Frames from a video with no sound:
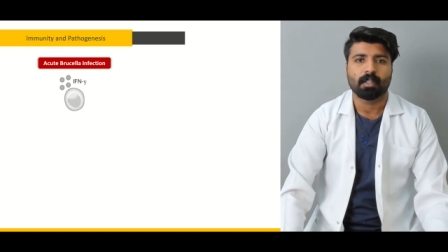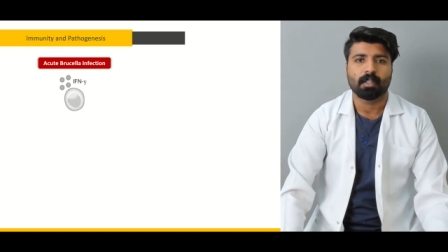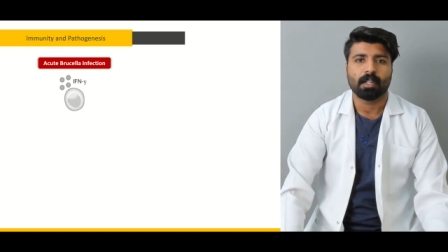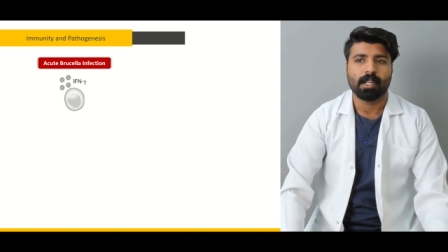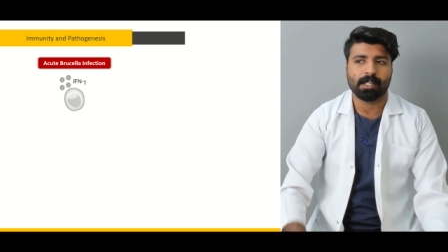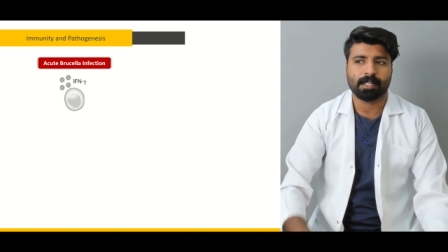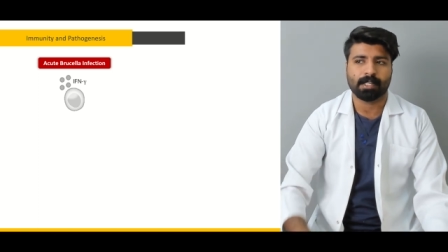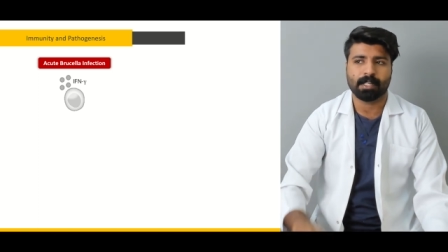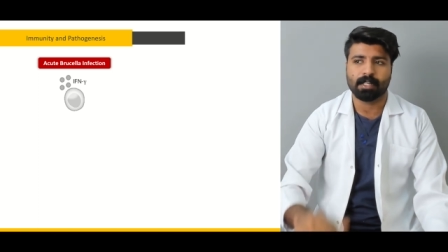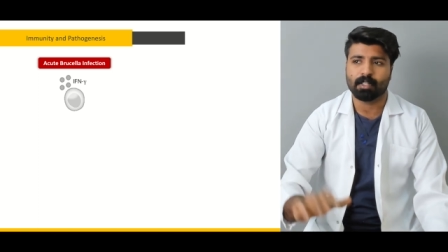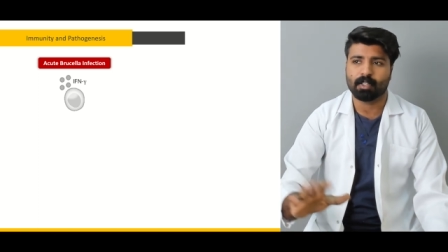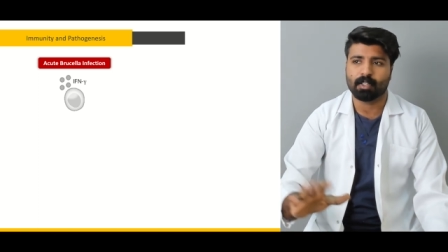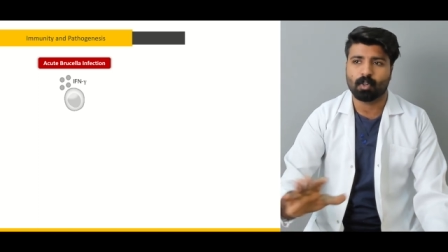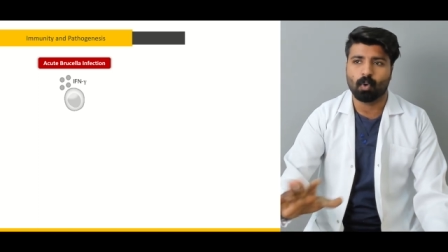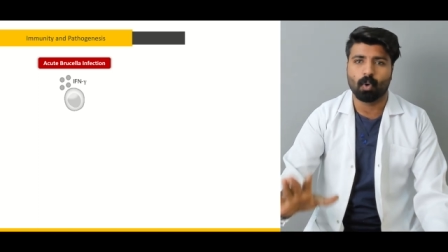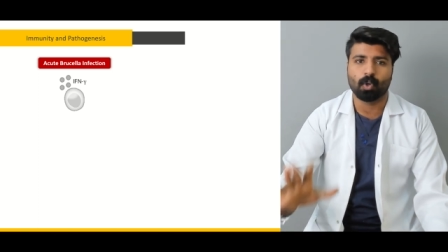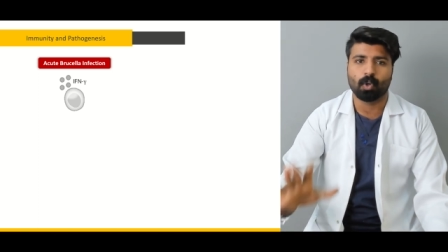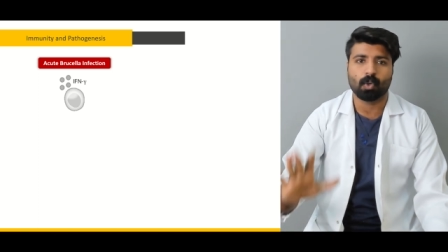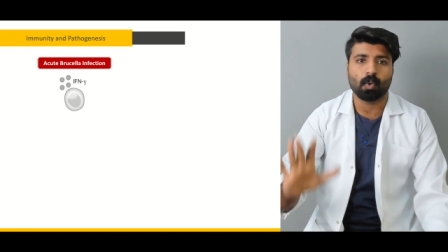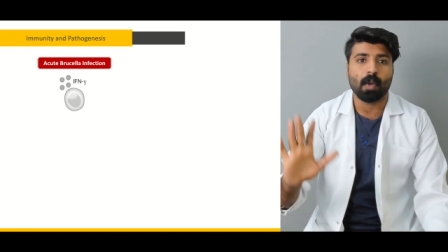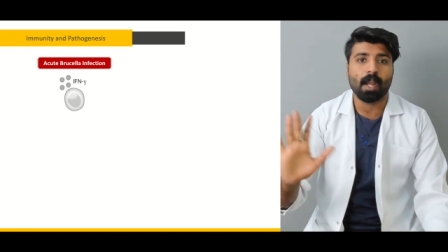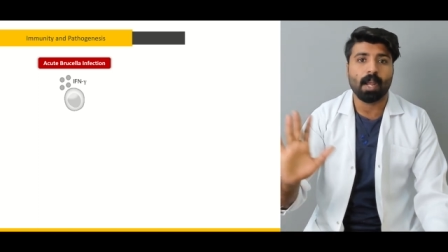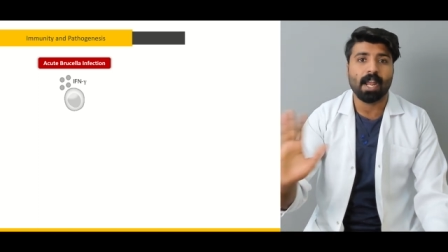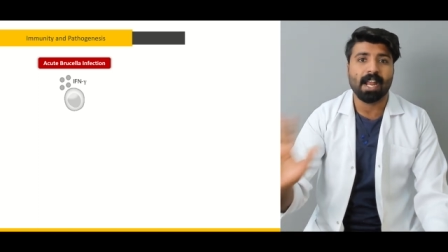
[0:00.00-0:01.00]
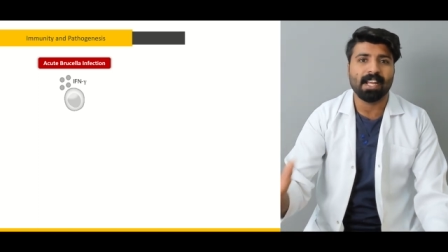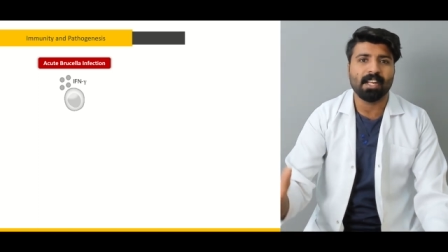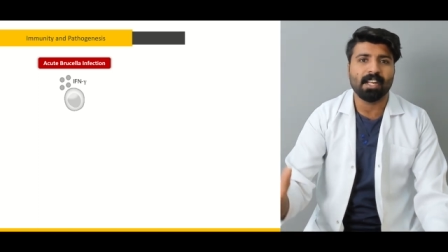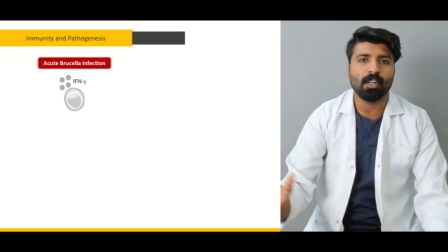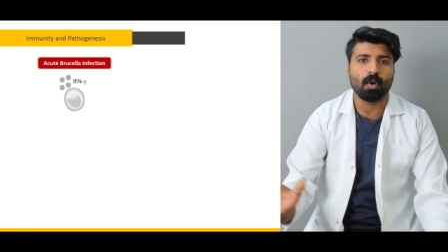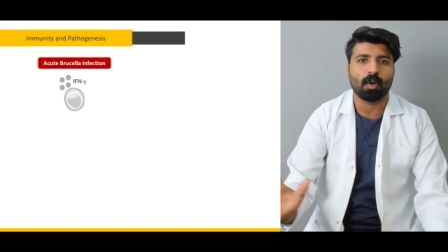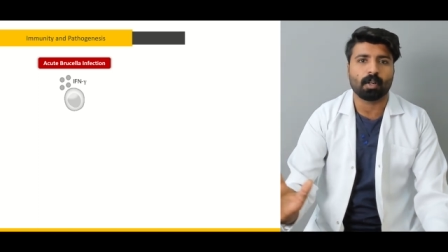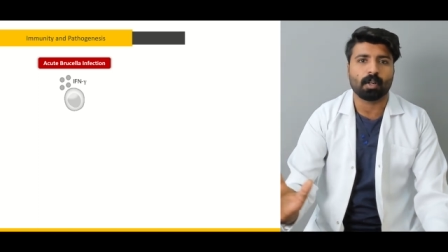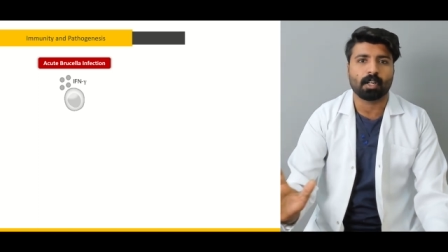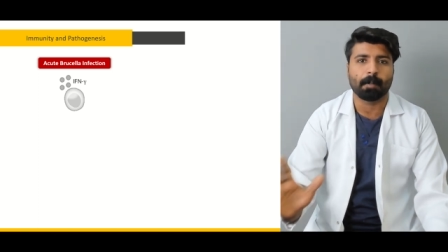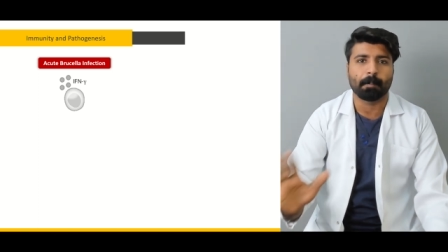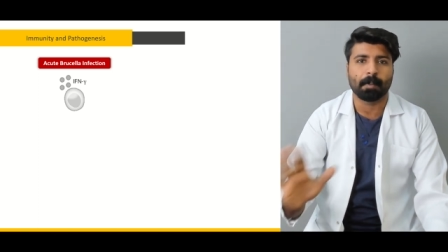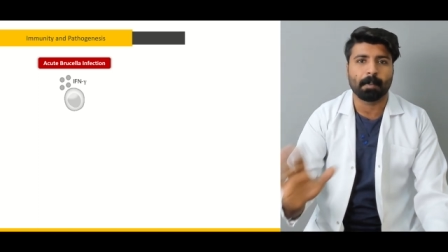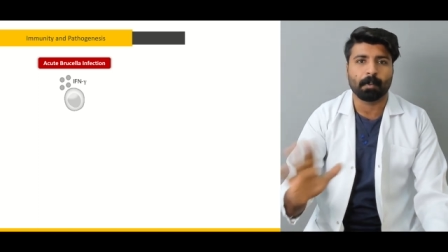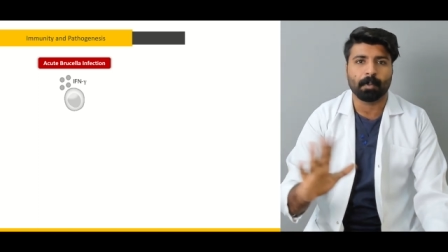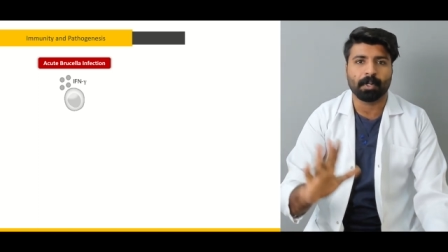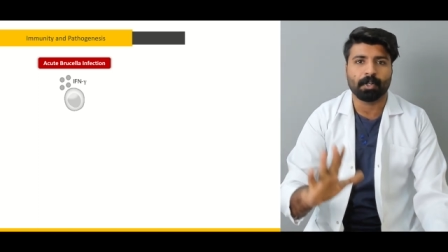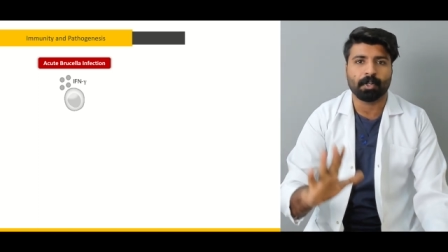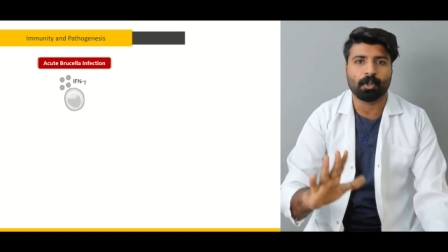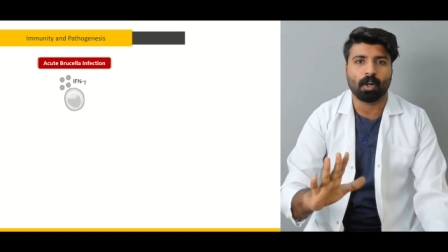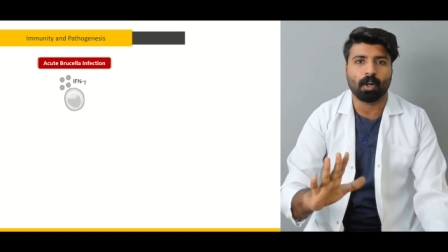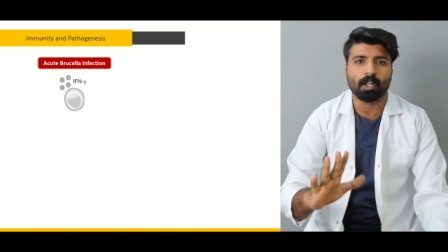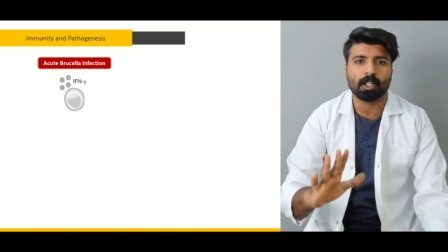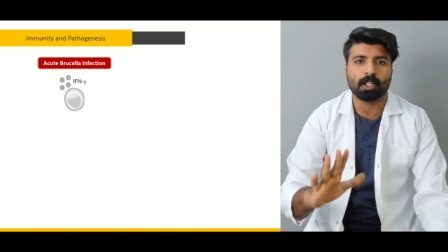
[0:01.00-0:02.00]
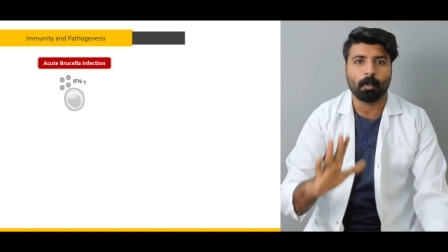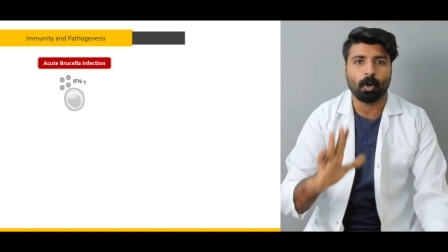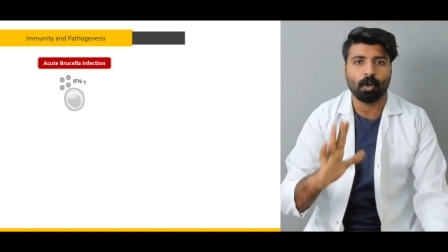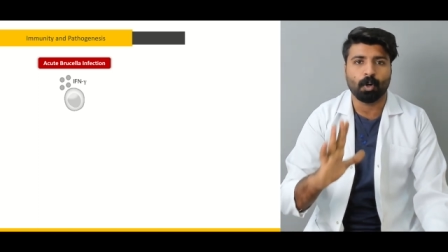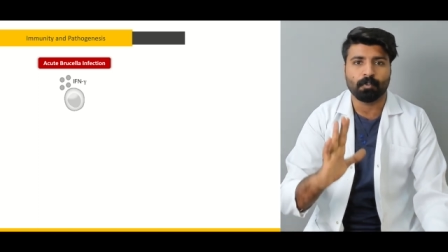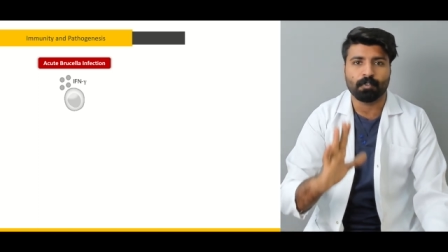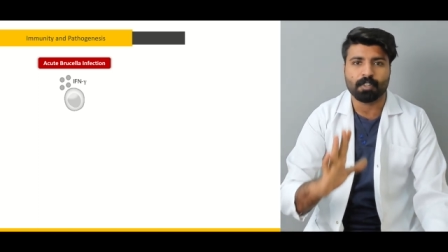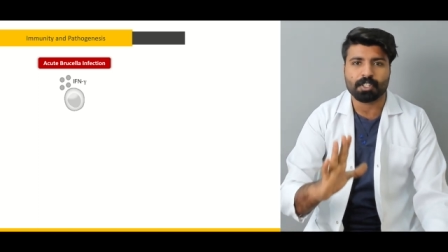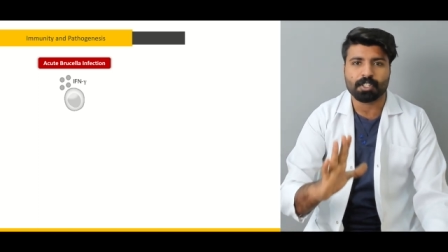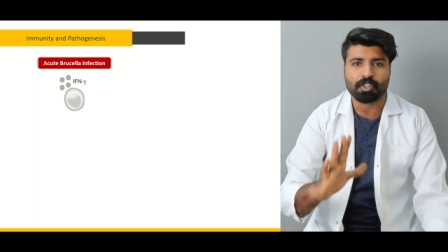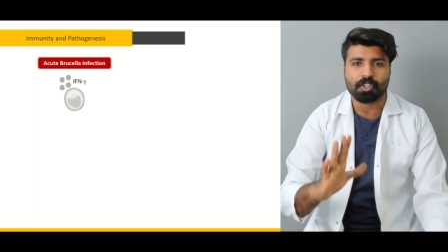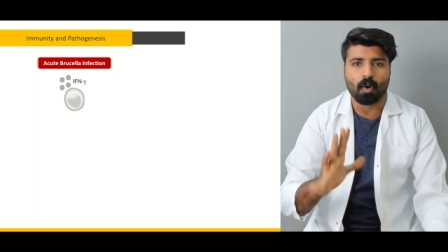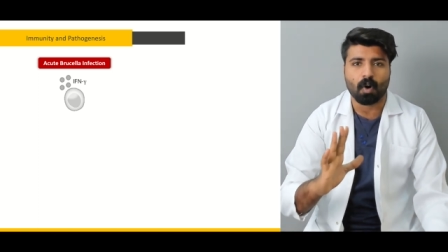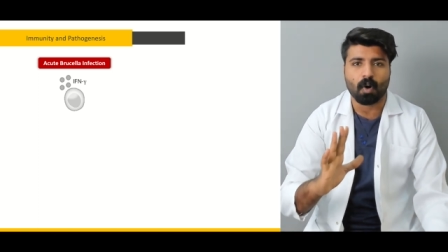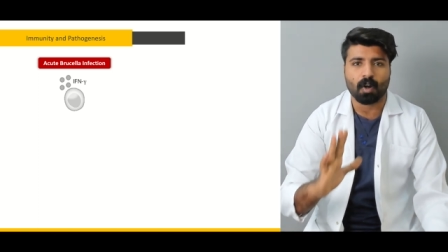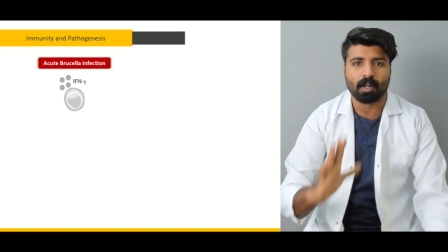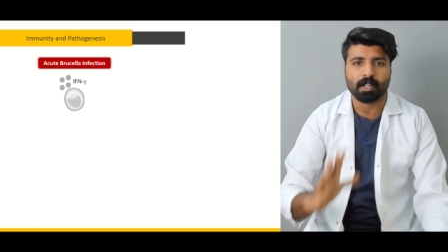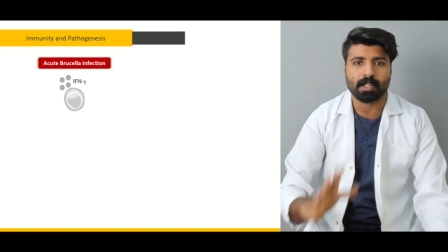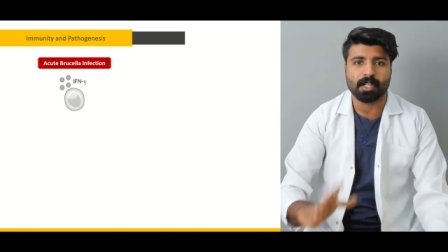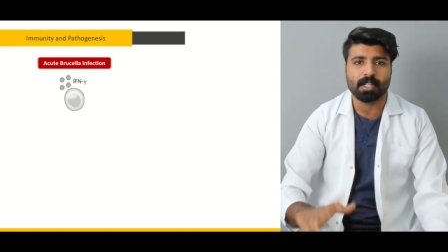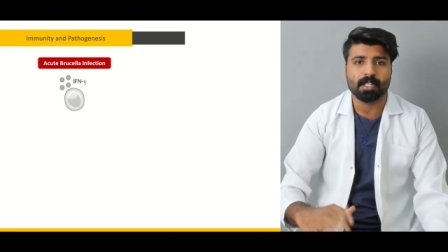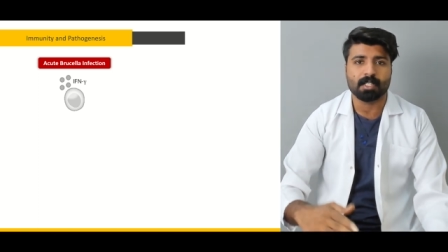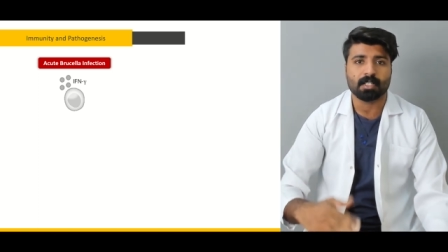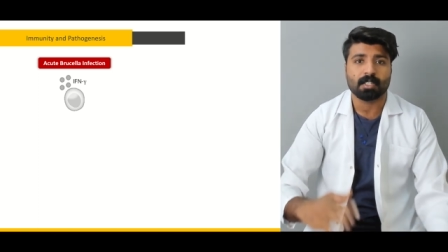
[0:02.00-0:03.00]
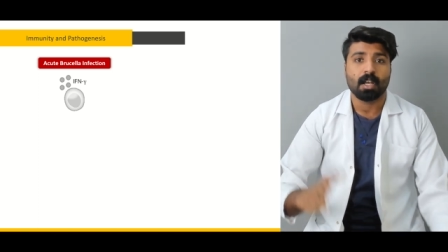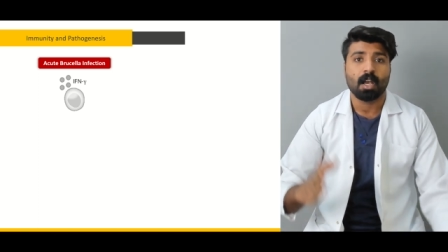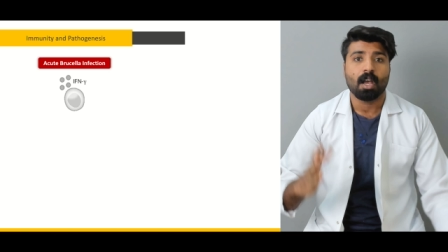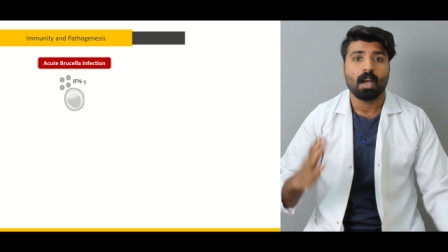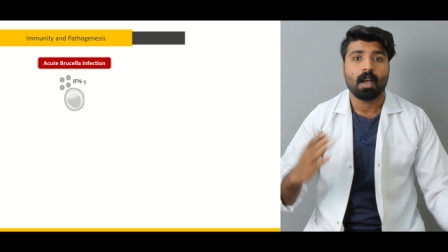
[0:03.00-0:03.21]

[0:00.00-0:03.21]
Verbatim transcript: It can go to any organ, but we talked about which organs